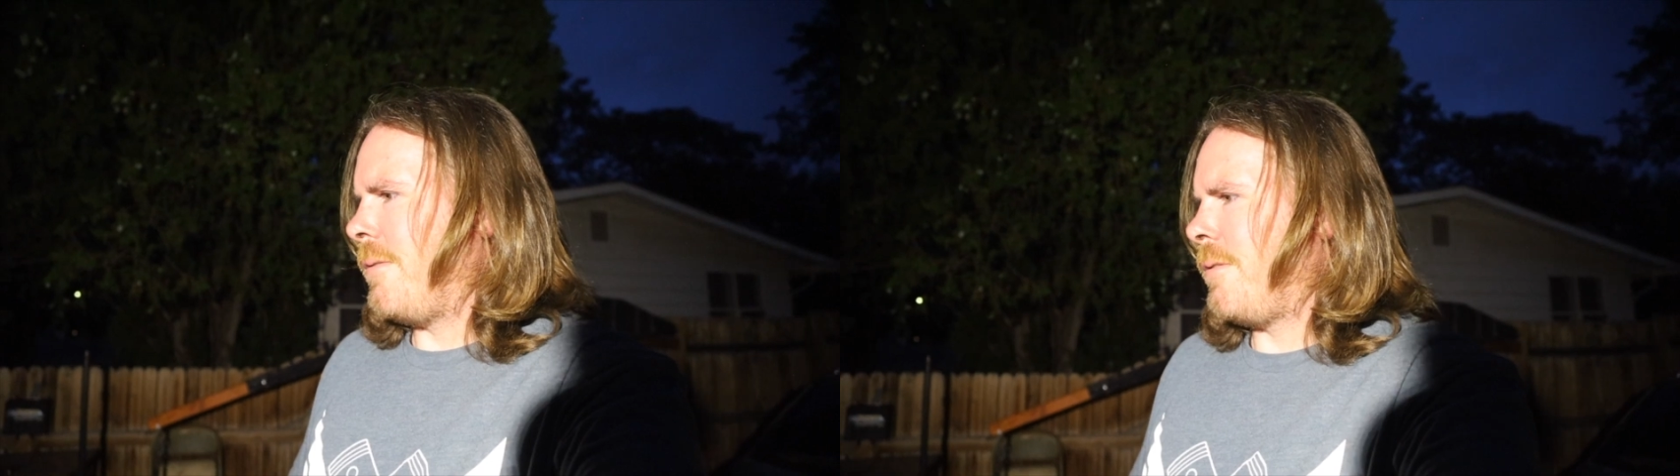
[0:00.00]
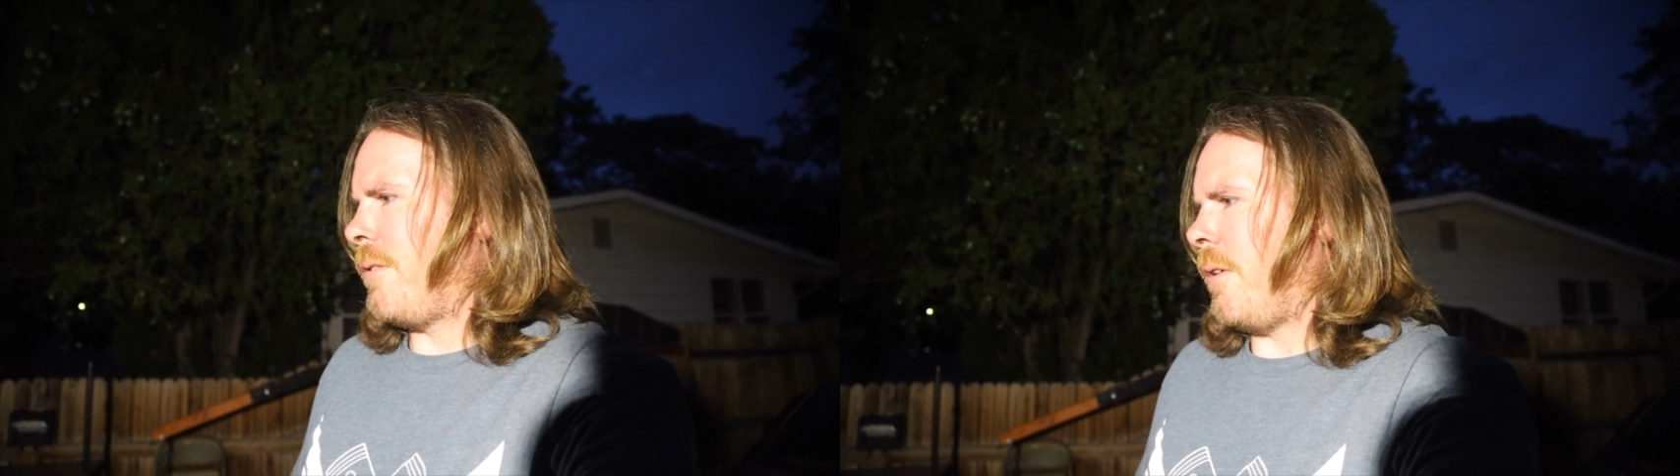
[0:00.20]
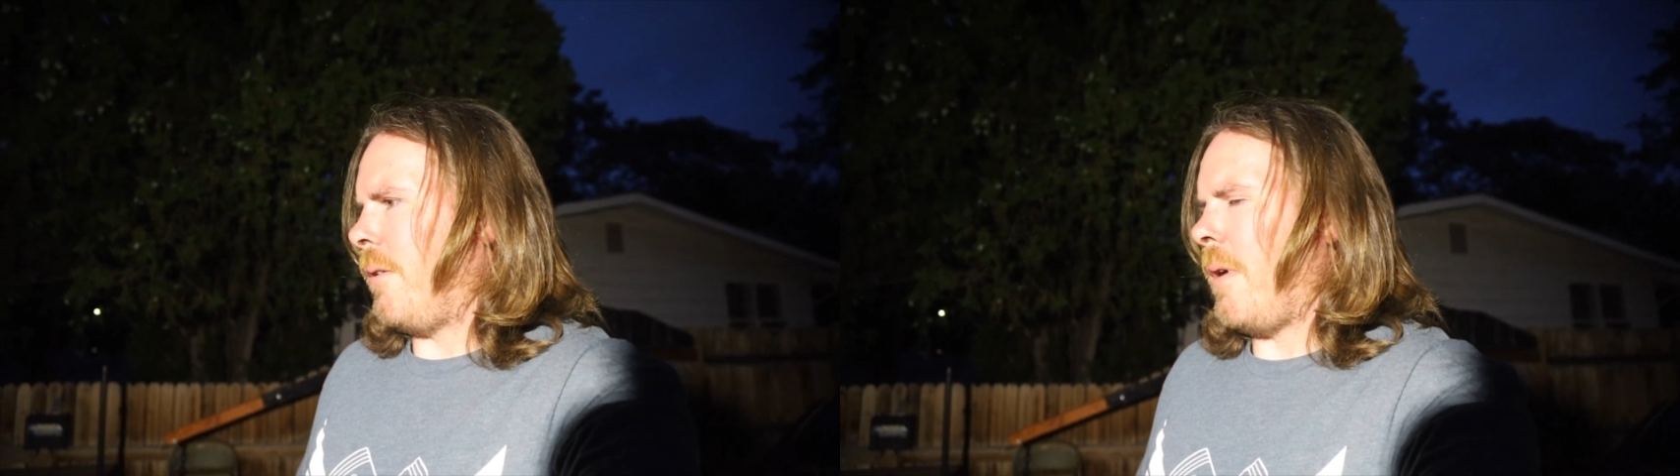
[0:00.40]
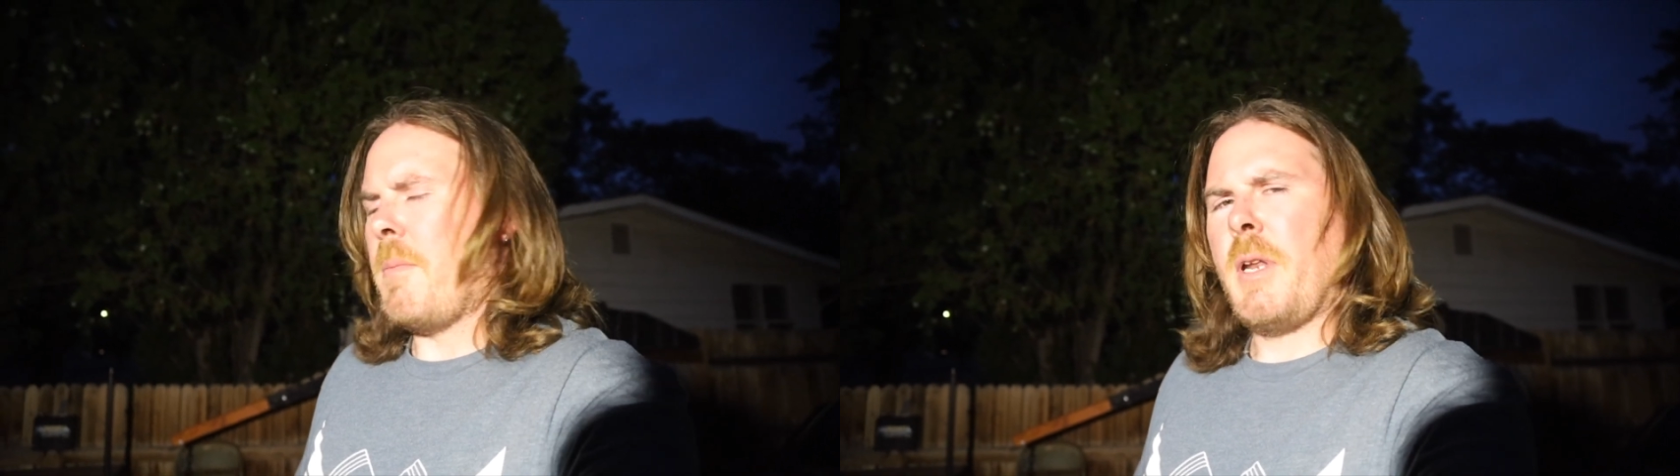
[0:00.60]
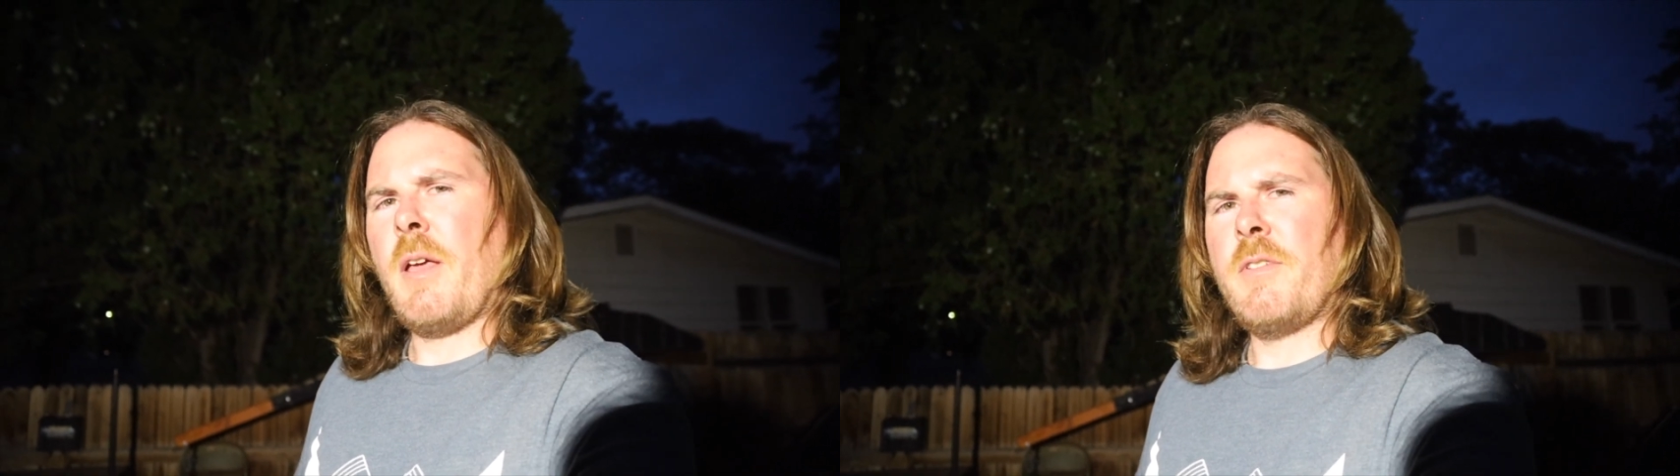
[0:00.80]
So I'm going
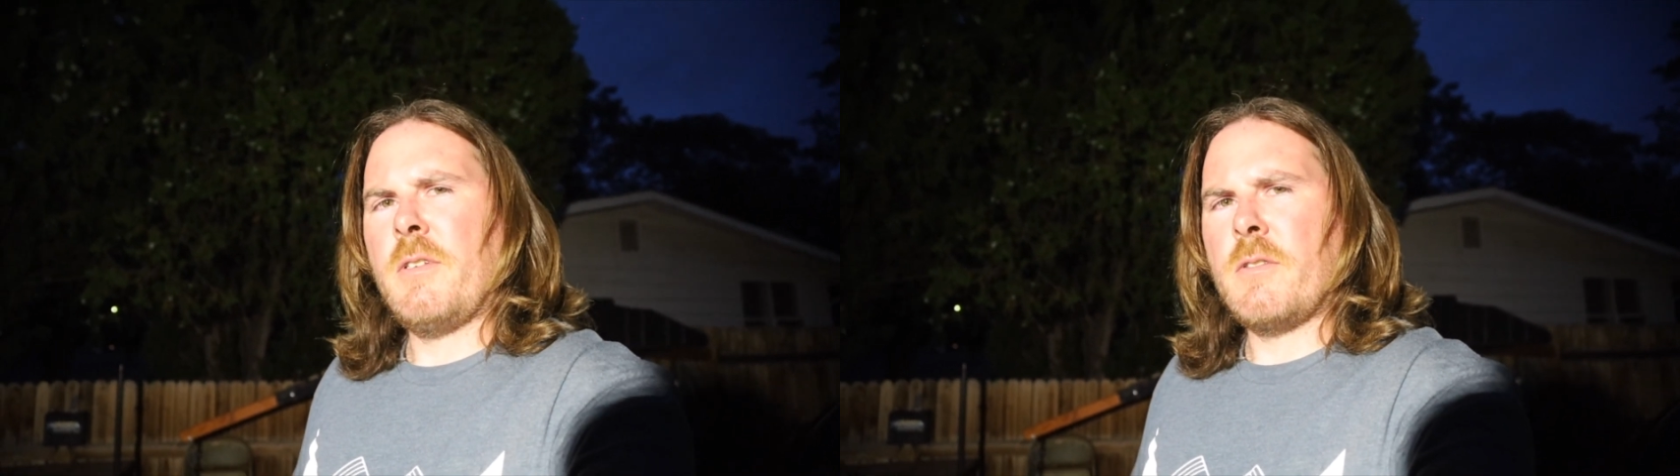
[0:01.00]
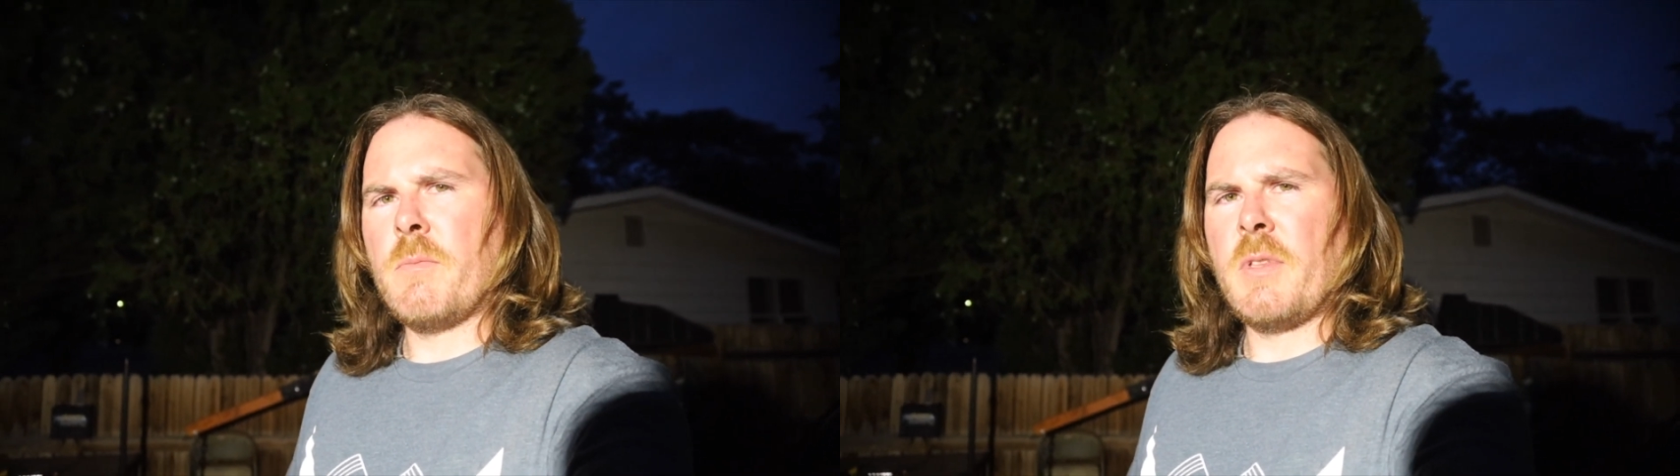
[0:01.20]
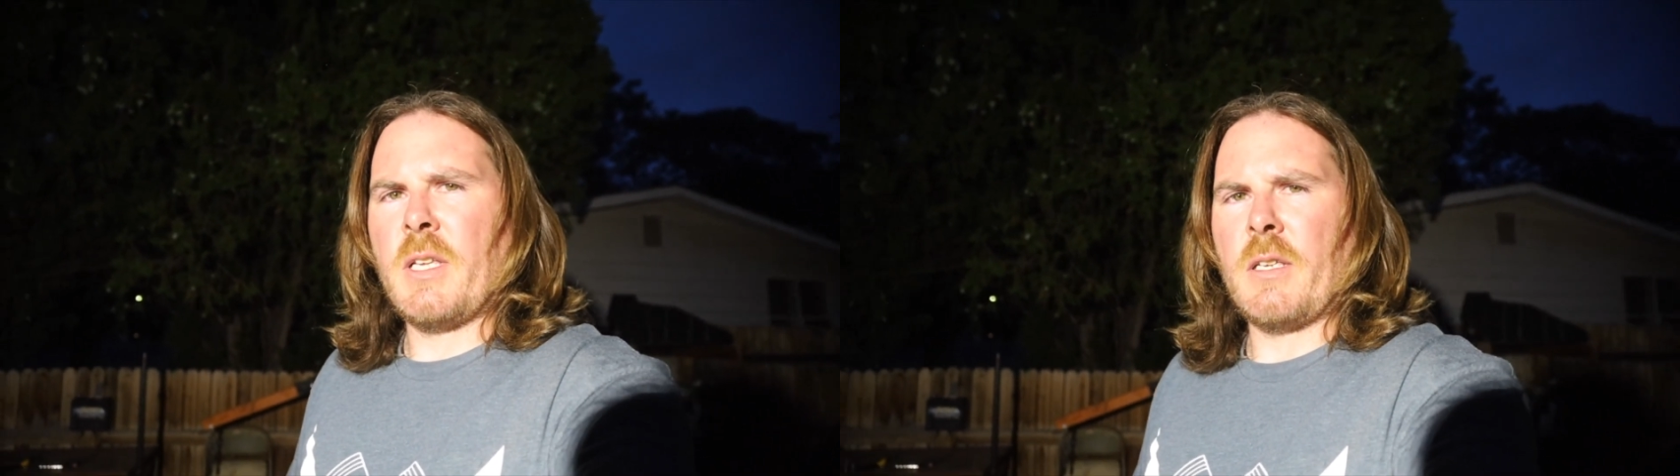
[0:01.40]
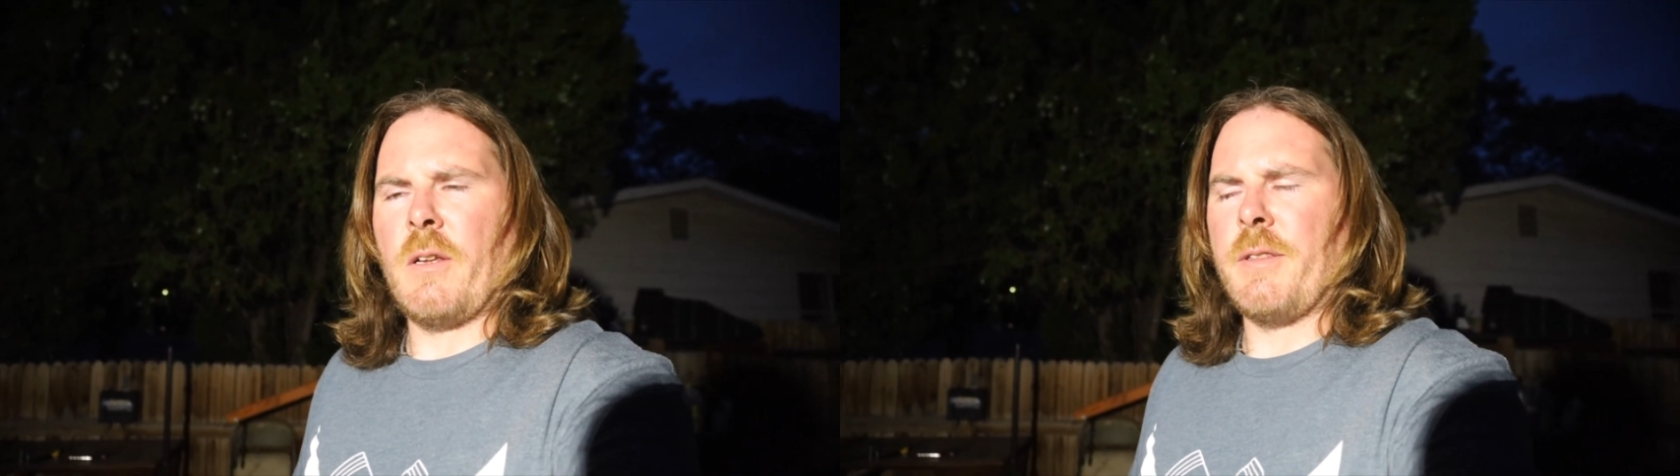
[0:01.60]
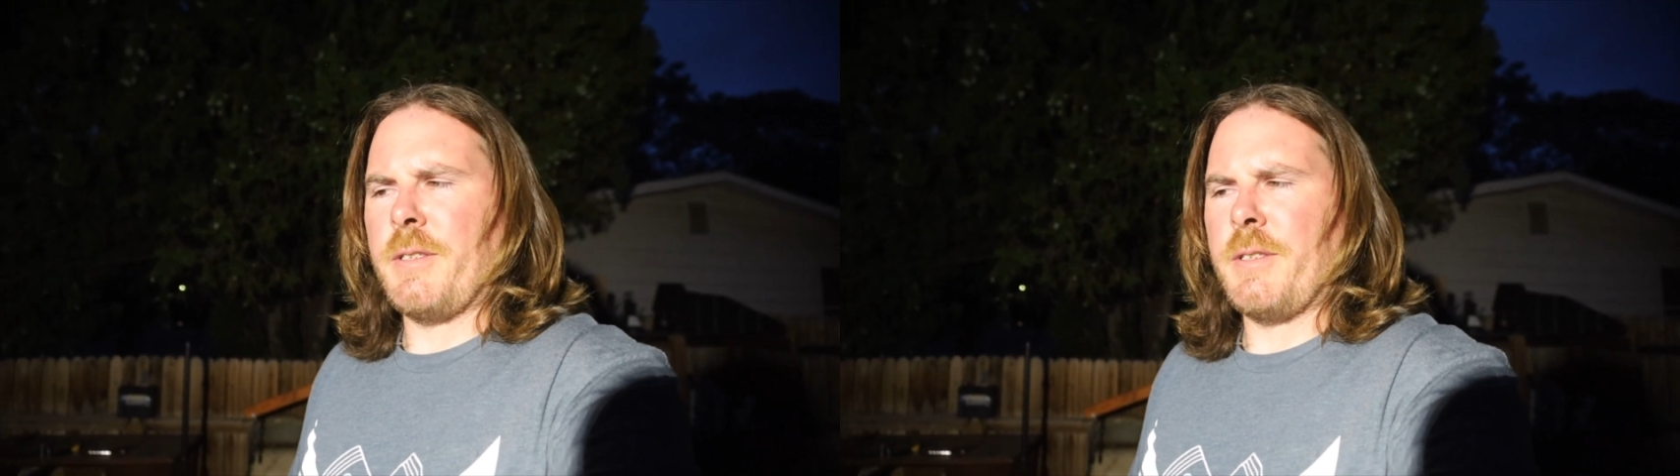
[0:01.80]
to have to do some thinking on